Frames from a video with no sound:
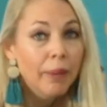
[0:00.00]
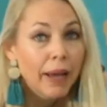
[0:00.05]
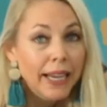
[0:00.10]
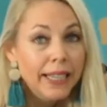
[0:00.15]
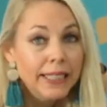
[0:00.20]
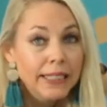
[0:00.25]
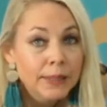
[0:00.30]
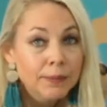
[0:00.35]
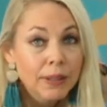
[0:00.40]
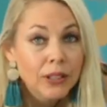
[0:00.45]

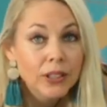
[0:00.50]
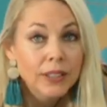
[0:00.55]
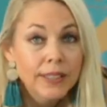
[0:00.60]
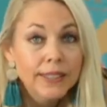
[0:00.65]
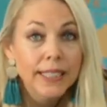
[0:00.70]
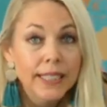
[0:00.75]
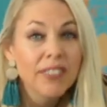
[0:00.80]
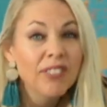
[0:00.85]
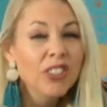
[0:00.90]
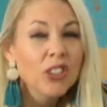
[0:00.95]
base,
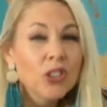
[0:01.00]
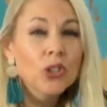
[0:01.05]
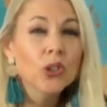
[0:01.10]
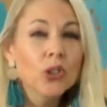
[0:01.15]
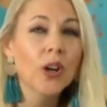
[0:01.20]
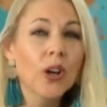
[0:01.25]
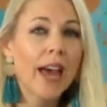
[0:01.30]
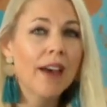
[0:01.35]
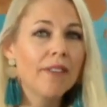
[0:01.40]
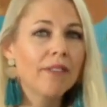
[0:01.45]
because if you
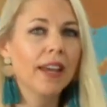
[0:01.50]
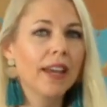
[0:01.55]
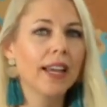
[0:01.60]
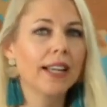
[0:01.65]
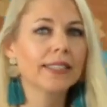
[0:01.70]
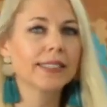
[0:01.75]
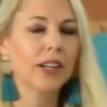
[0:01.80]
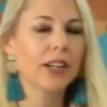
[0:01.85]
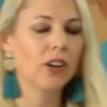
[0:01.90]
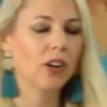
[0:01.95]
do have
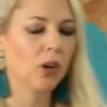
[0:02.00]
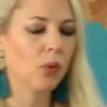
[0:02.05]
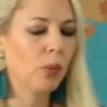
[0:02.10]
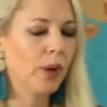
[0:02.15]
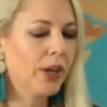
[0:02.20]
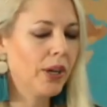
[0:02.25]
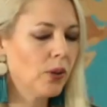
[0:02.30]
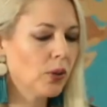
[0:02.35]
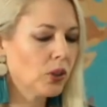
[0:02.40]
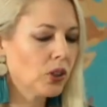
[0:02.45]
eggs that are a
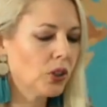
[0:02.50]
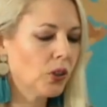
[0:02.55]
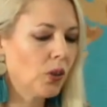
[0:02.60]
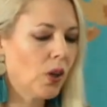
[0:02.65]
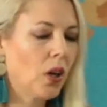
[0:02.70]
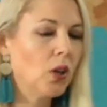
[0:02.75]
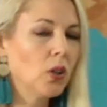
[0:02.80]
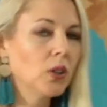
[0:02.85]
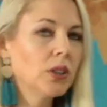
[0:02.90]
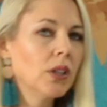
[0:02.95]
week or 2
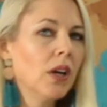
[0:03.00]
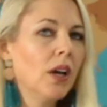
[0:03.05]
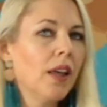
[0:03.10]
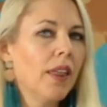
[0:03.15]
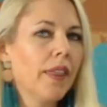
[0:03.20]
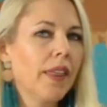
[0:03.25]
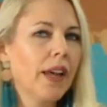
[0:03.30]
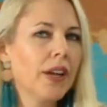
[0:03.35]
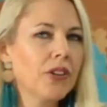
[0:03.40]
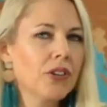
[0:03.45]
old,
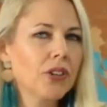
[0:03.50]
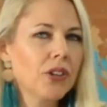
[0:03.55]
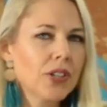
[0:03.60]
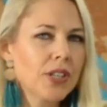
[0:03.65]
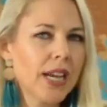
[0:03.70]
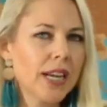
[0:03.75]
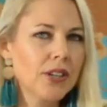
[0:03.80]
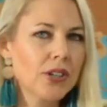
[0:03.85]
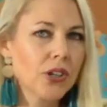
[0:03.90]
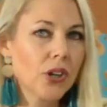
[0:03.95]
they do
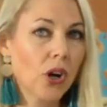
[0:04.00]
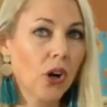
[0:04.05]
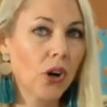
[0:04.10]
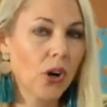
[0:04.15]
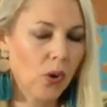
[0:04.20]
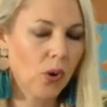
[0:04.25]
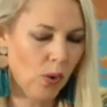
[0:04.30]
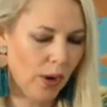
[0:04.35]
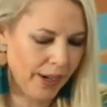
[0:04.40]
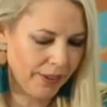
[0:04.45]
tend to go
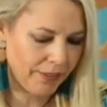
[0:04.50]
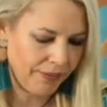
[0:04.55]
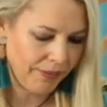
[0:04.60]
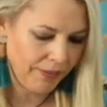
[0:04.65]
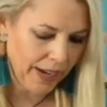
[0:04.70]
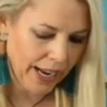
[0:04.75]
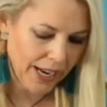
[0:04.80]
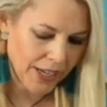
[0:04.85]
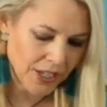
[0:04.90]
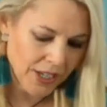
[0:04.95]
quite
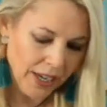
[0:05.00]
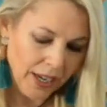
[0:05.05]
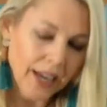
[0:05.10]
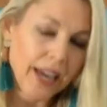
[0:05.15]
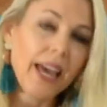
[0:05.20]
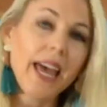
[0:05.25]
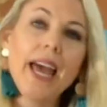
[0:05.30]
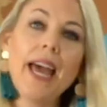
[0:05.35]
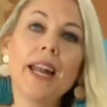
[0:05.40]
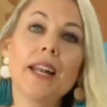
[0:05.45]
flat.
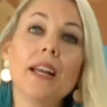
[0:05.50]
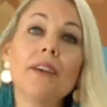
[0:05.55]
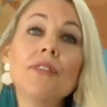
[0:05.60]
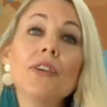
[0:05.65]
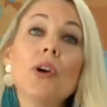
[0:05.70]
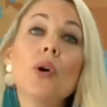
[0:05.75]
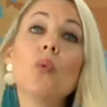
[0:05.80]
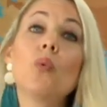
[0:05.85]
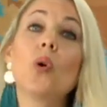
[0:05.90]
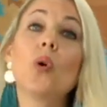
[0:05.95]
And if your
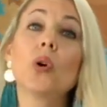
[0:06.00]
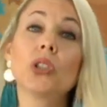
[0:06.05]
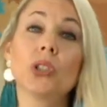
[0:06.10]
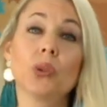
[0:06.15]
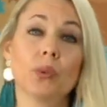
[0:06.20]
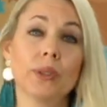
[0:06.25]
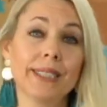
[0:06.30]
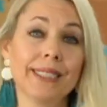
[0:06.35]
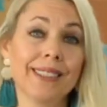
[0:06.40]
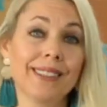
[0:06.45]
water was
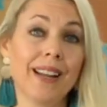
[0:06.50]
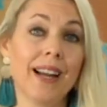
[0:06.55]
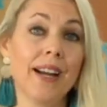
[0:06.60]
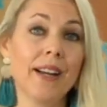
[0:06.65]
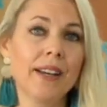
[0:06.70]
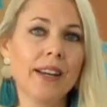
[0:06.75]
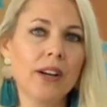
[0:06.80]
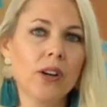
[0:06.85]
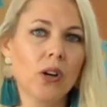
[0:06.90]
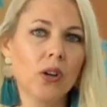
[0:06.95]
slightly
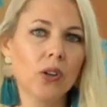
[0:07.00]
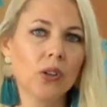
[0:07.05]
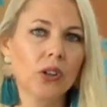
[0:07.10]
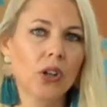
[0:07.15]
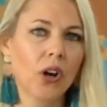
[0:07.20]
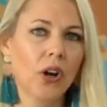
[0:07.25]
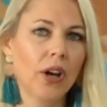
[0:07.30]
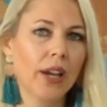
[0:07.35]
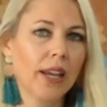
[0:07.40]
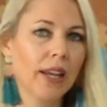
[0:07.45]
cold going
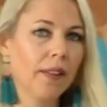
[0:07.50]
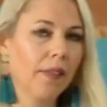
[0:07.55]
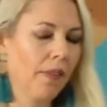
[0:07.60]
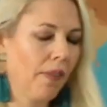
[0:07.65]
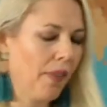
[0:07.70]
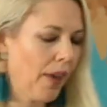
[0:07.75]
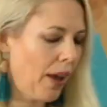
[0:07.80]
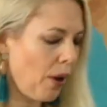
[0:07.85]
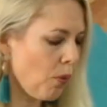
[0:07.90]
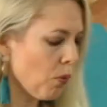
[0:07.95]
in, they
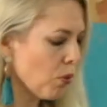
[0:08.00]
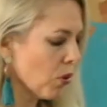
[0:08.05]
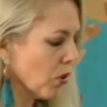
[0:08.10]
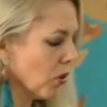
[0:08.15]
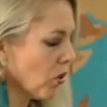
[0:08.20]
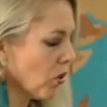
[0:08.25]
will try